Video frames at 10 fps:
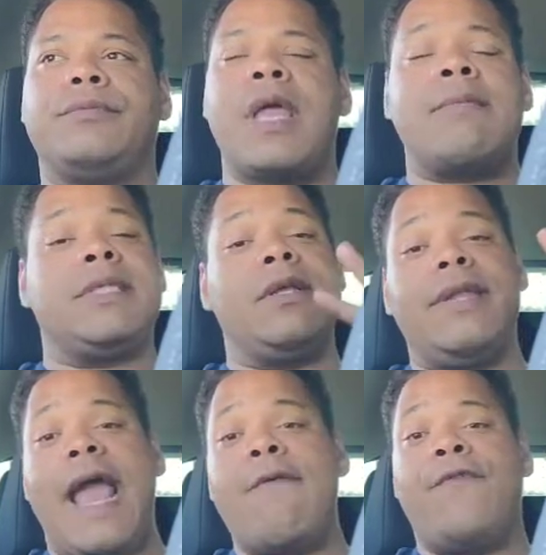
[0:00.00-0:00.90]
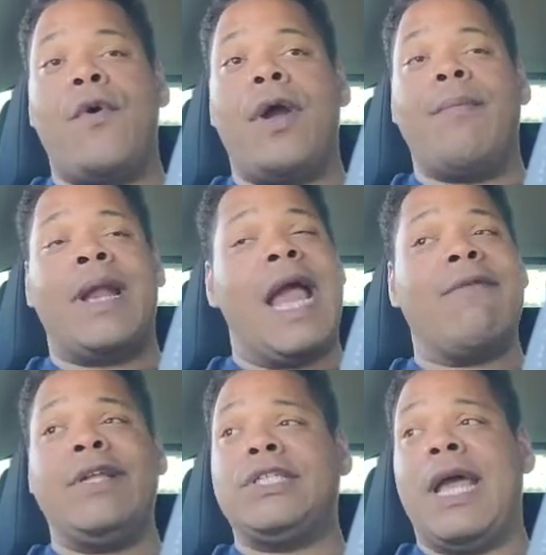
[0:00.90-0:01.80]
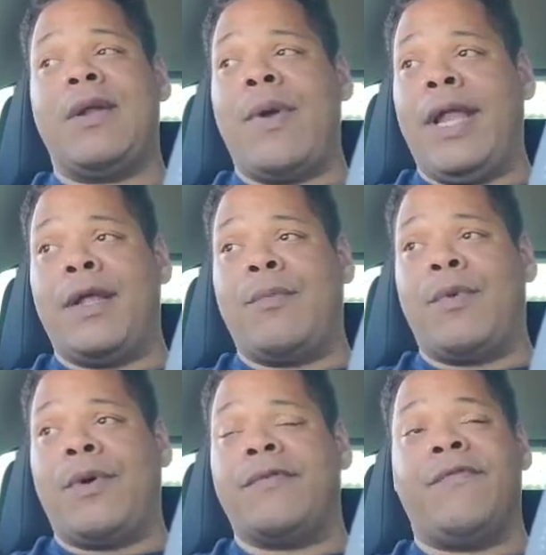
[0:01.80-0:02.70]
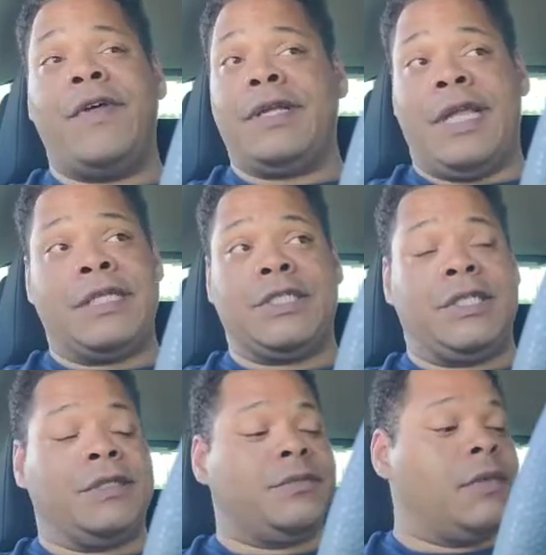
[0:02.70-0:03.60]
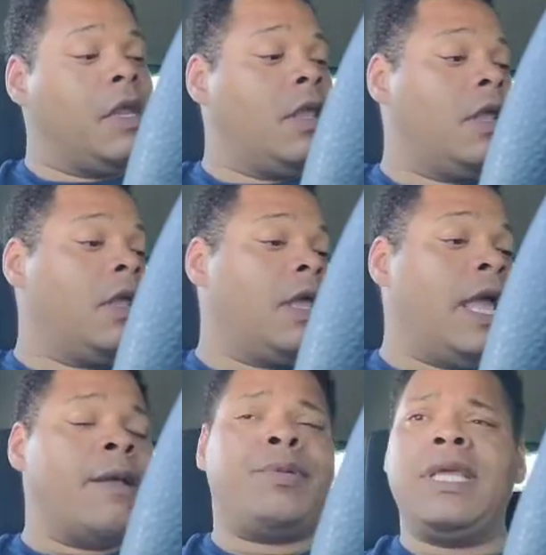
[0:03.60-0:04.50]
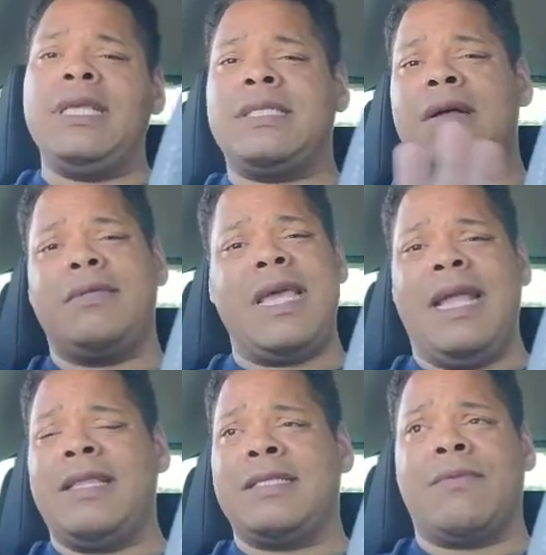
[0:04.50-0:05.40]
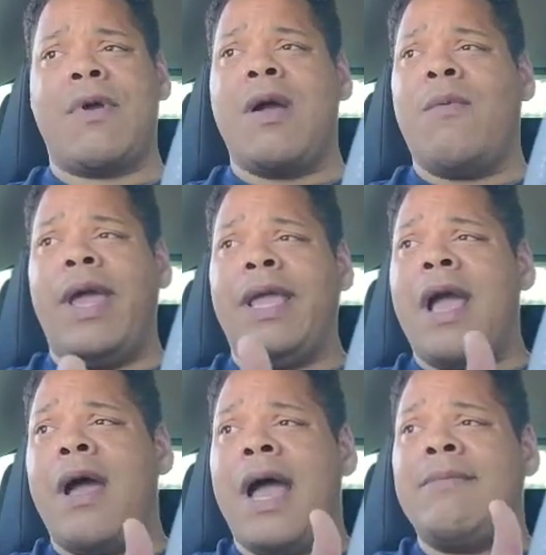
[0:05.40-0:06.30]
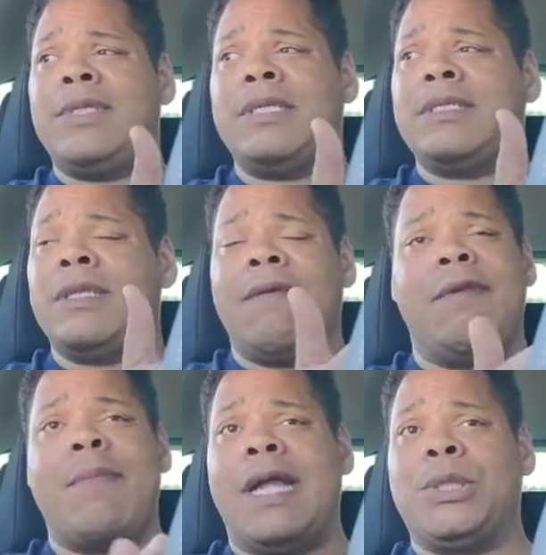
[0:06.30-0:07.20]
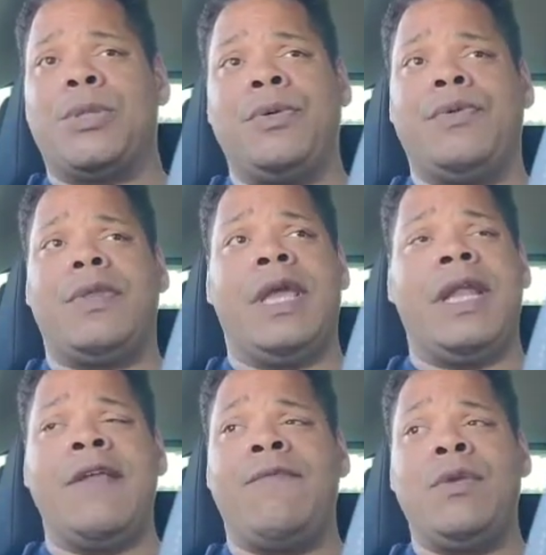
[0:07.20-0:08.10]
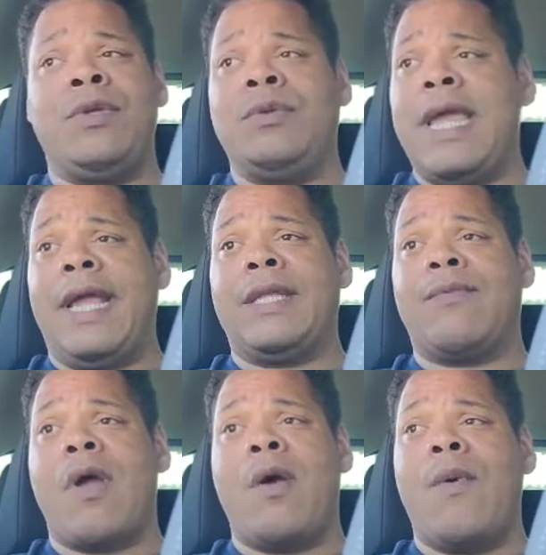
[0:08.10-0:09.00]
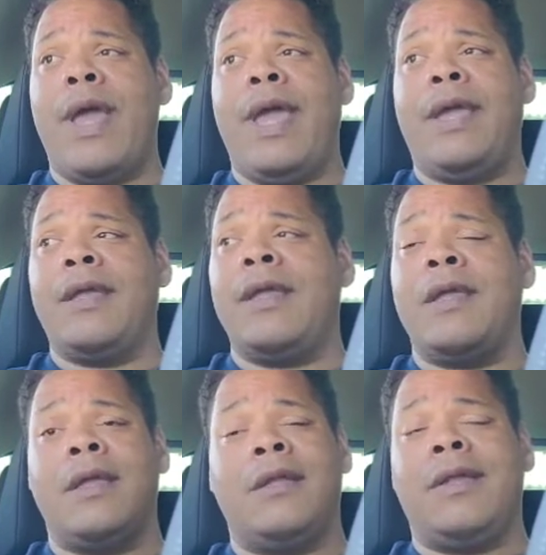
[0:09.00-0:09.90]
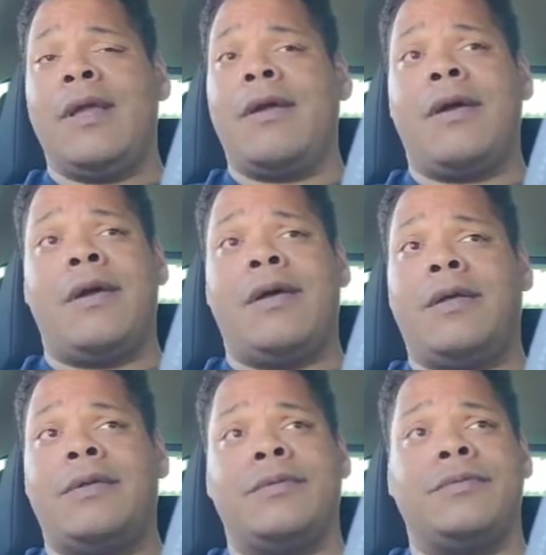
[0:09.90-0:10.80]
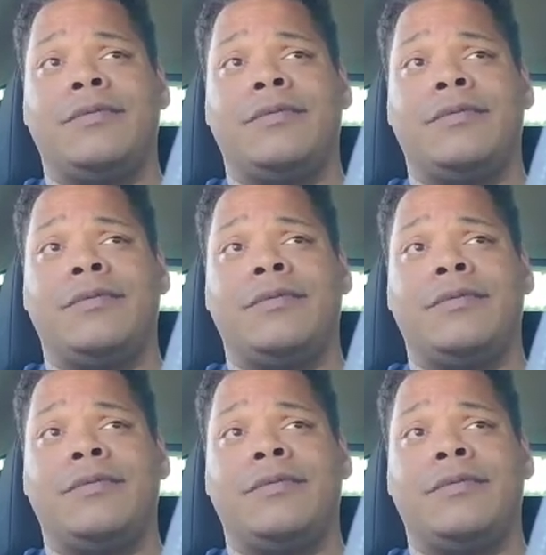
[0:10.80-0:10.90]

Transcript: I'm still down for it, but I ain't reaching out to Wayne no more. Fuck that shit. And please don't take this the wrong way, y'all. I'm just giving my truth. And if you do take it the wrong way, then girl,